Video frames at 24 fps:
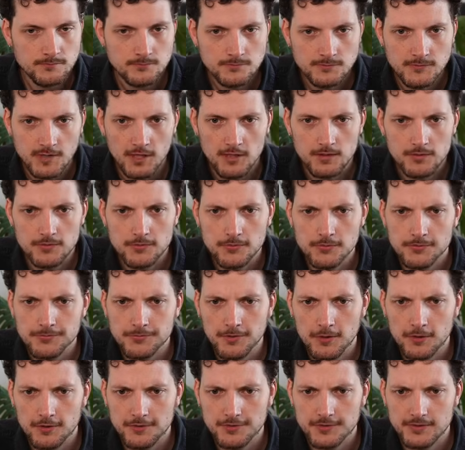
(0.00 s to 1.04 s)
Yeah, if you
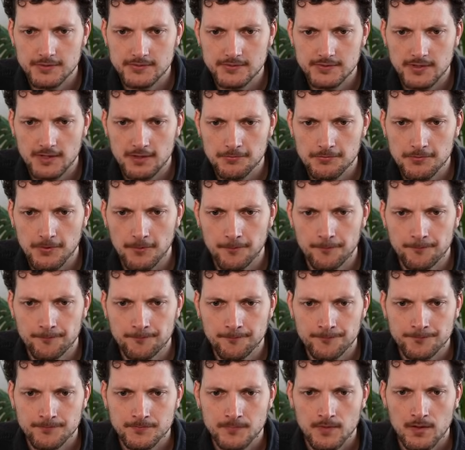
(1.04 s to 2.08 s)
followed this stuff,
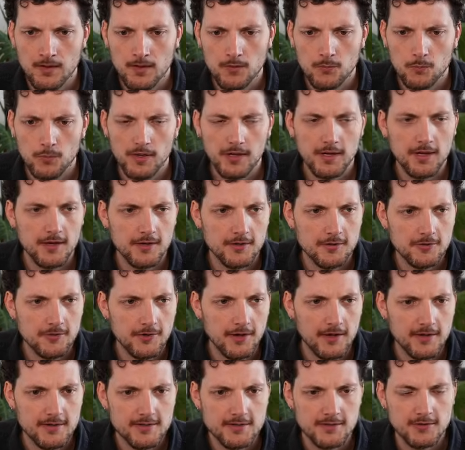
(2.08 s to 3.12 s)
we can
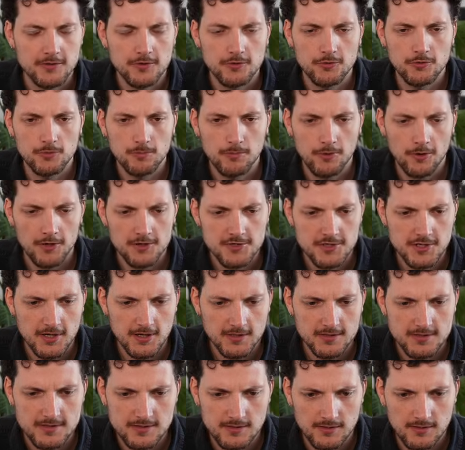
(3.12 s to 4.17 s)
create a new
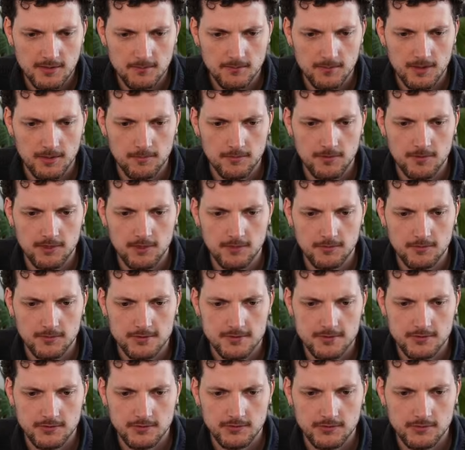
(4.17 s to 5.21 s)
project. Yeah, maybe I will
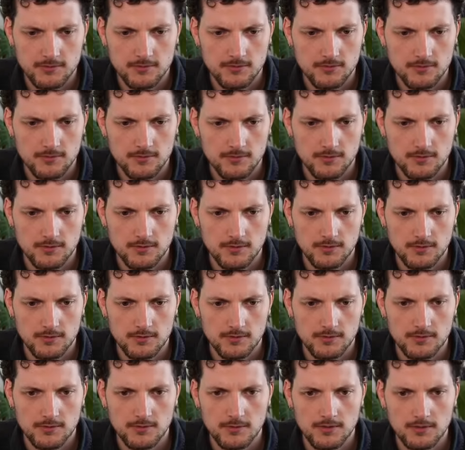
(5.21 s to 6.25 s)
just,
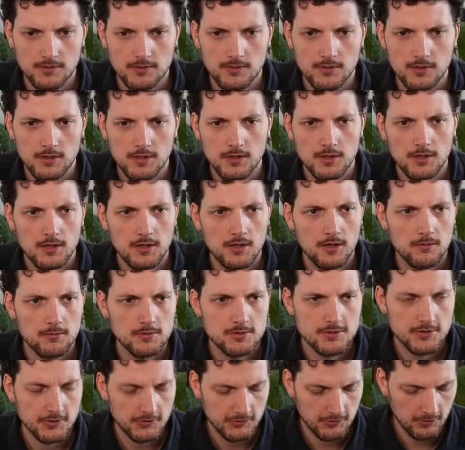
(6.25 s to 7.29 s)
let's see, we'll
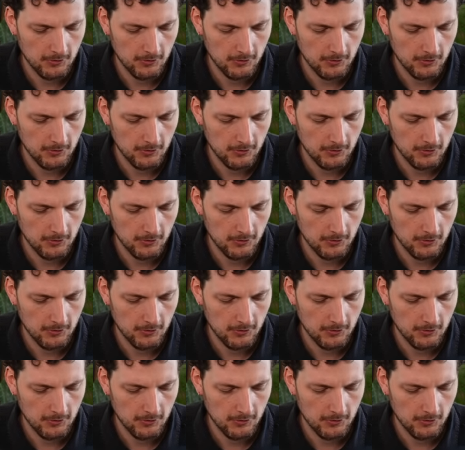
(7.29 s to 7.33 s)
just